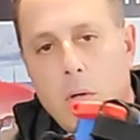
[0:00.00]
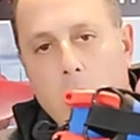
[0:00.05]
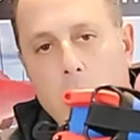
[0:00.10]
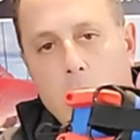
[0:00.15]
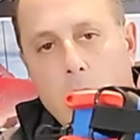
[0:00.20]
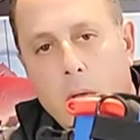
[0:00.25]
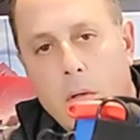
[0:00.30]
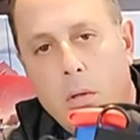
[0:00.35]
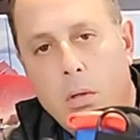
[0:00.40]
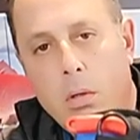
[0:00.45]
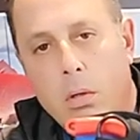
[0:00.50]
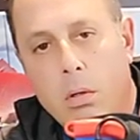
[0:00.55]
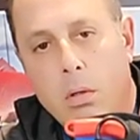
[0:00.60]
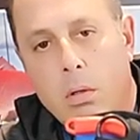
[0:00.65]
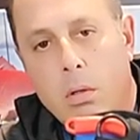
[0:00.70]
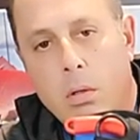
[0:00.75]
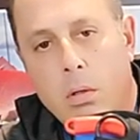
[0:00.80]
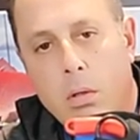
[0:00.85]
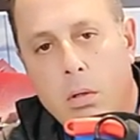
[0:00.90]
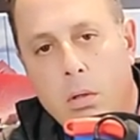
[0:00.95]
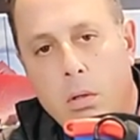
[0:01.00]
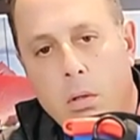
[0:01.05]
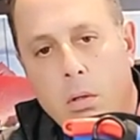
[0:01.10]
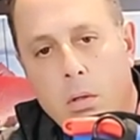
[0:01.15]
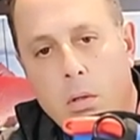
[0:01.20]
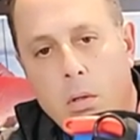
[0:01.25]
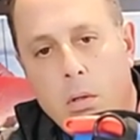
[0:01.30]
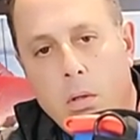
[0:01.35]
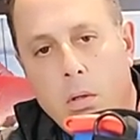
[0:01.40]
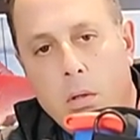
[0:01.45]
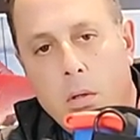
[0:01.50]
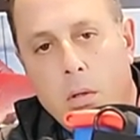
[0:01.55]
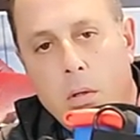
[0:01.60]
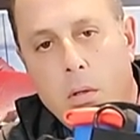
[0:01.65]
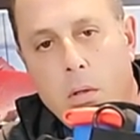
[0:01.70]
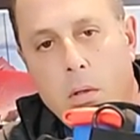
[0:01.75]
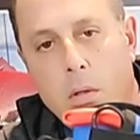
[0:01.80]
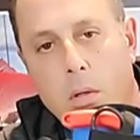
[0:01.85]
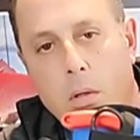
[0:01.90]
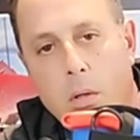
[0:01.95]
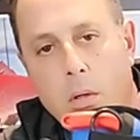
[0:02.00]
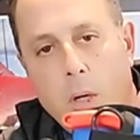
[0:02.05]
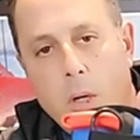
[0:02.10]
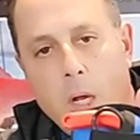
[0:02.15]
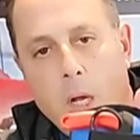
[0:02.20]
Nothing is said.